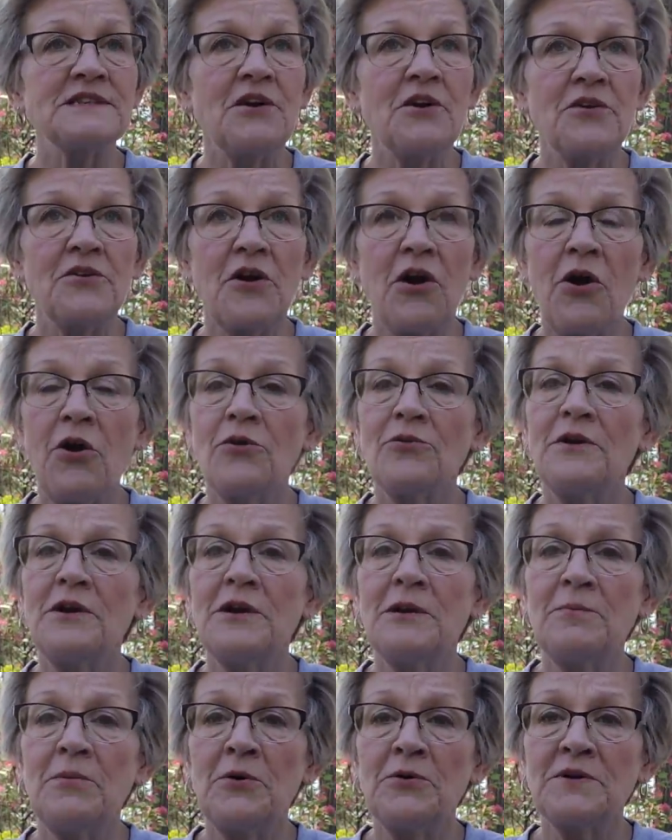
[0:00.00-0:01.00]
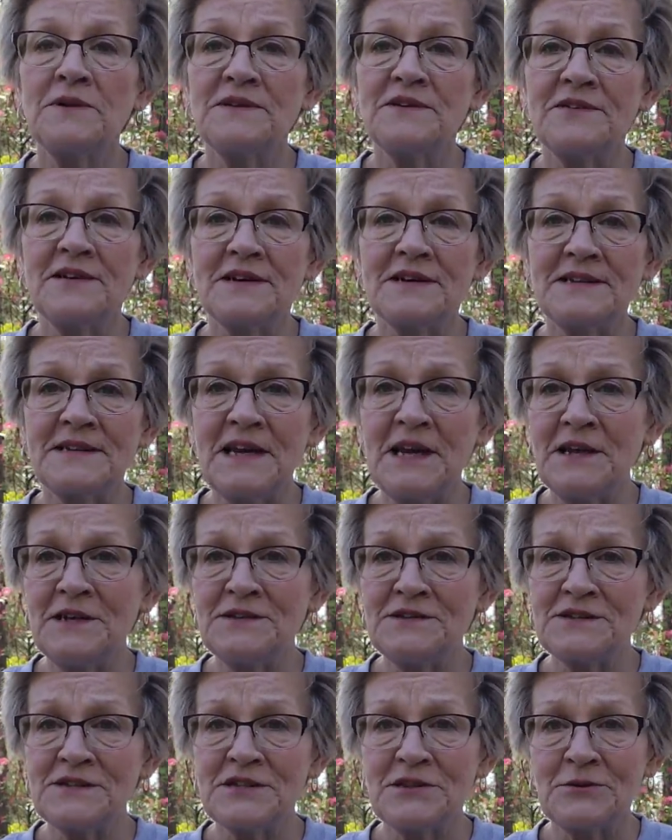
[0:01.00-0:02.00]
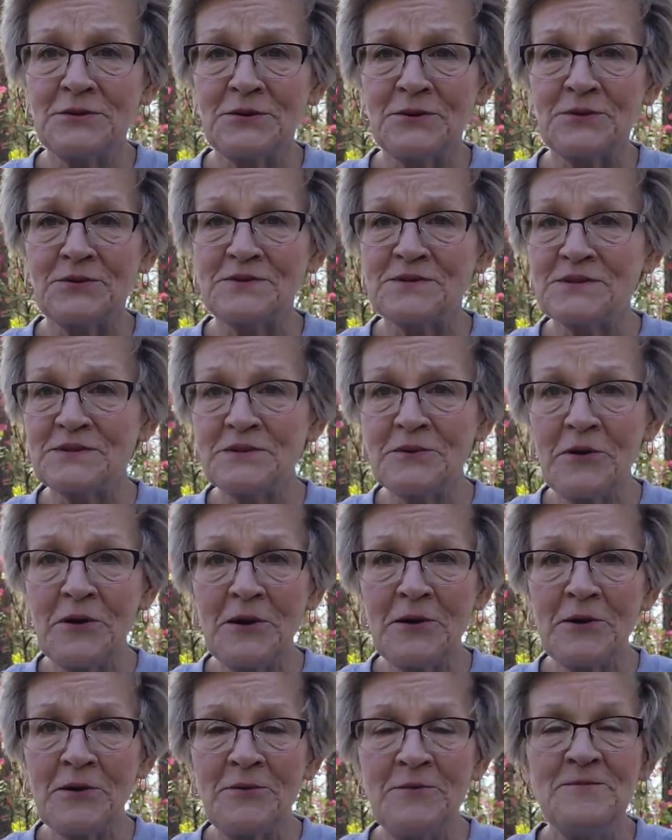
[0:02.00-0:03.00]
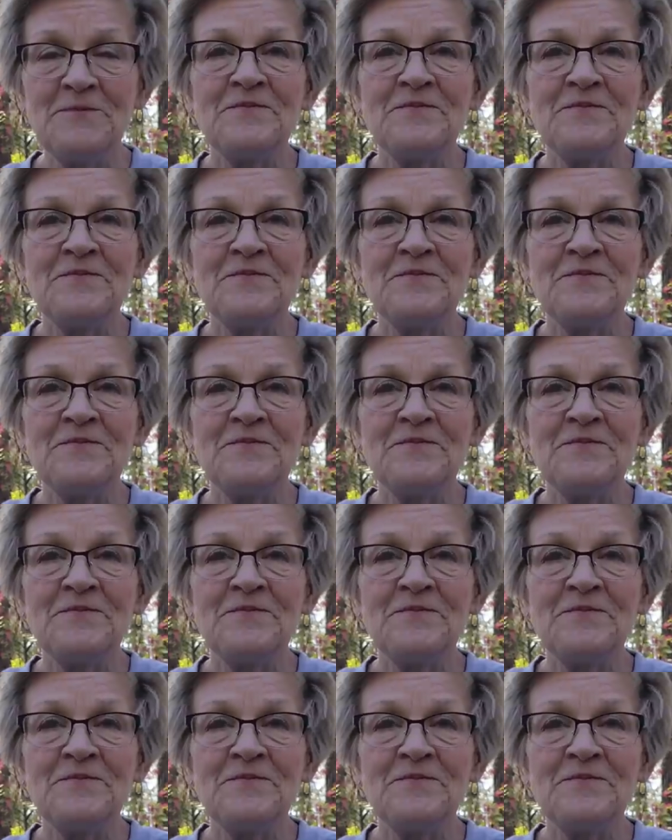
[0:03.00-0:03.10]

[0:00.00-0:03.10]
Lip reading: are already poking their ugly heads through the soil.